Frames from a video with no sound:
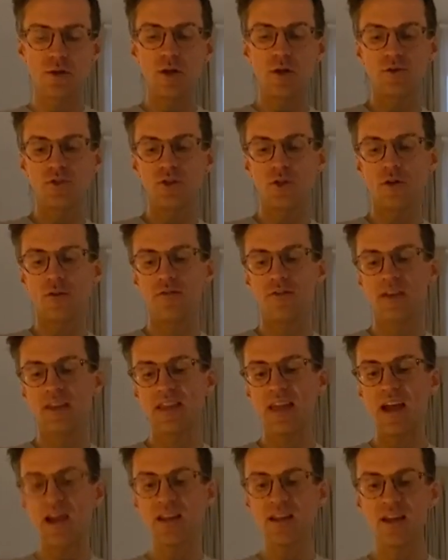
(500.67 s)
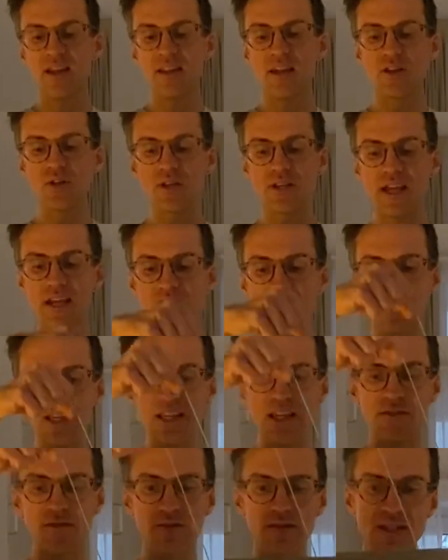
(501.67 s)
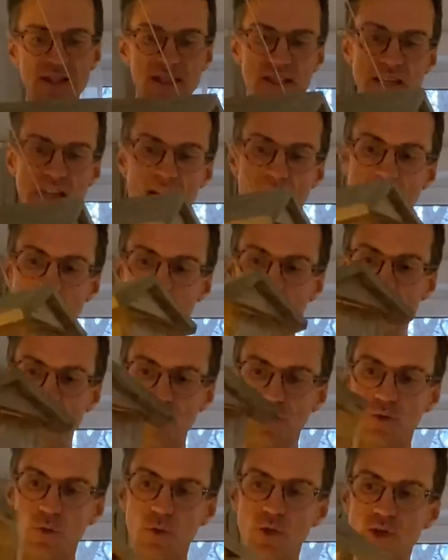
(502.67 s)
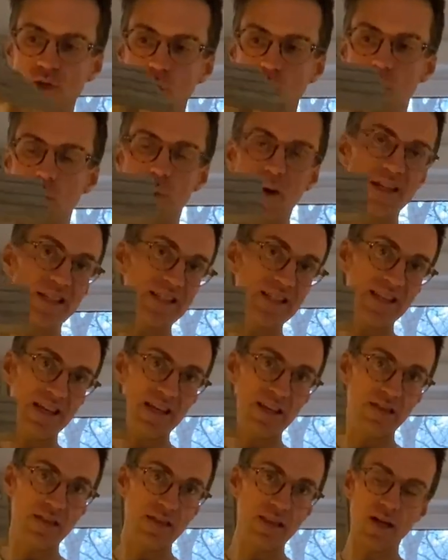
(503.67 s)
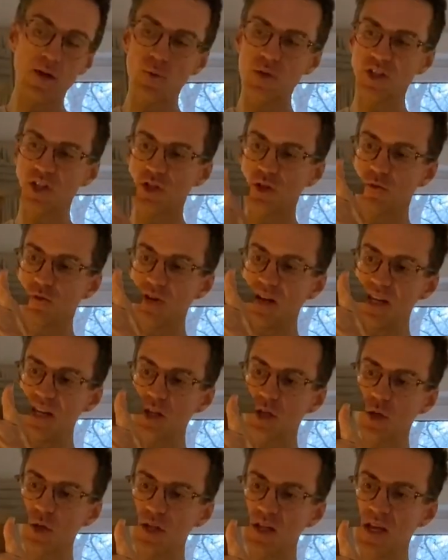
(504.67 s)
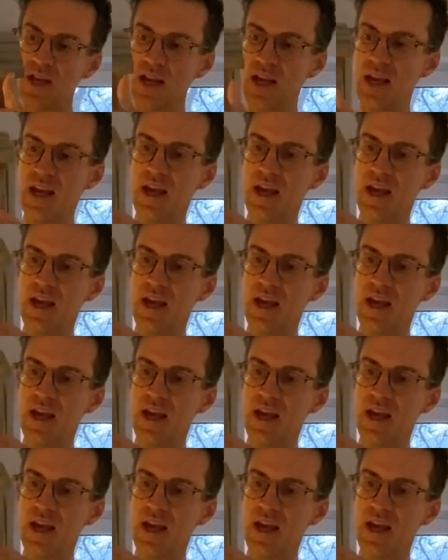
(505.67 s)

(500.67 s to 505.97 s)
close it off again, and then you can actually even see how much food is always in there, which is really good.